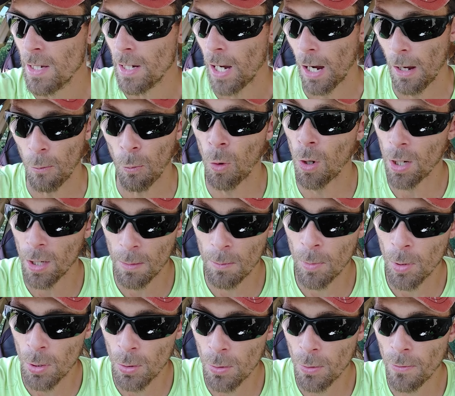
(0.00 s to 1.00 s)
I want to
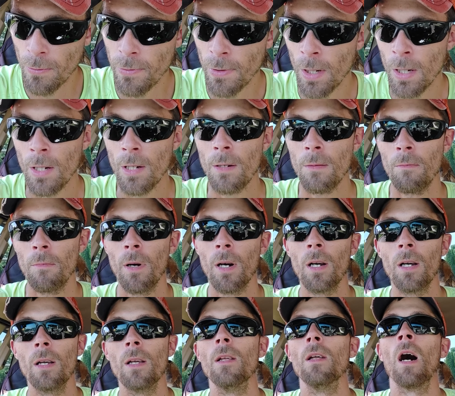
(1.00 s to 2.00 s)
move,
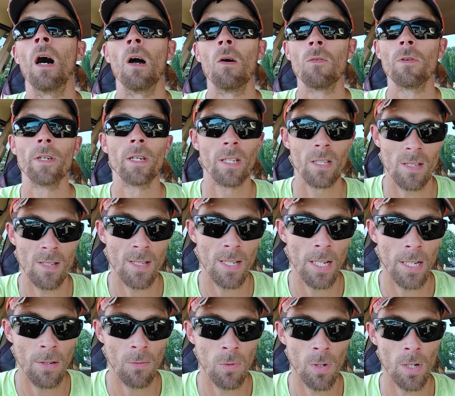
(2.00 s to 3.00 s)
but I want to
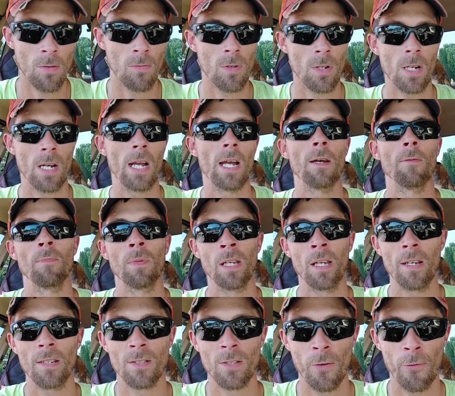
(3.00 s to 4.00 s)
stay where we're at,
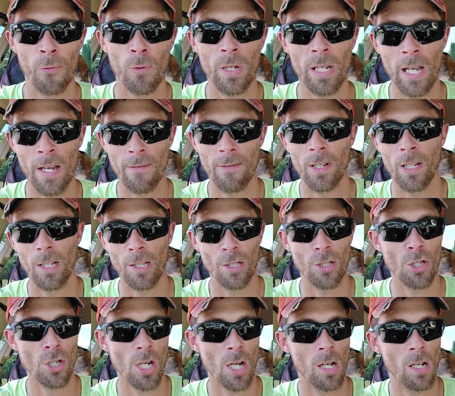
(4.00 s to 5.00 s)
because if we have any
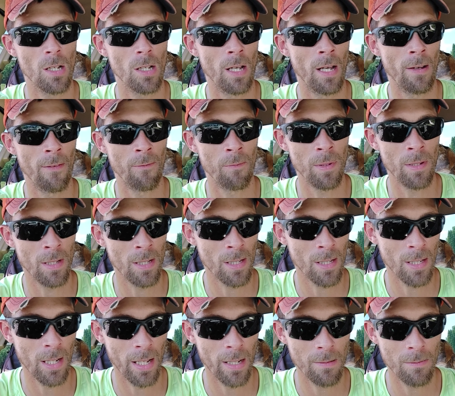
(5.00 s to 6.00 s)
shot of
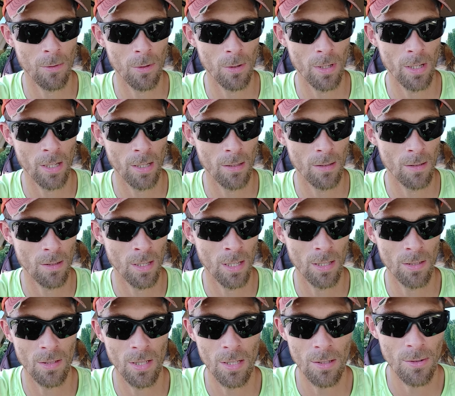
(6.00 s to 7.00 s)
being able to
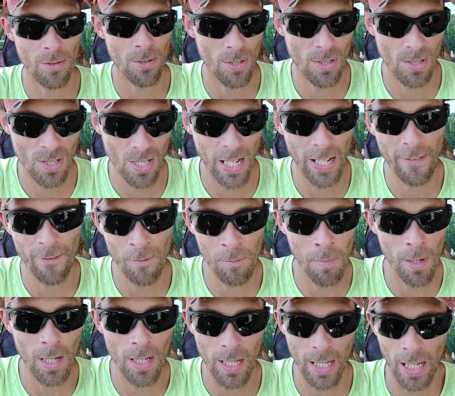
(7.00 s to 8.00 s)
continue to save
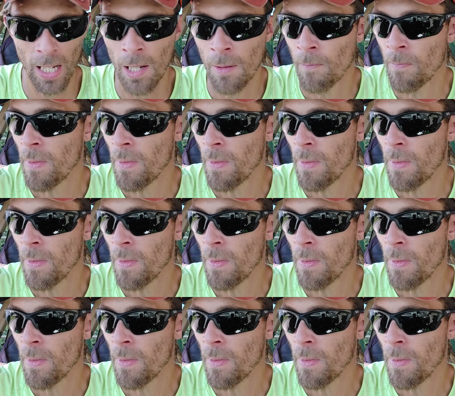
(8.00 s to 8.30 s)
money,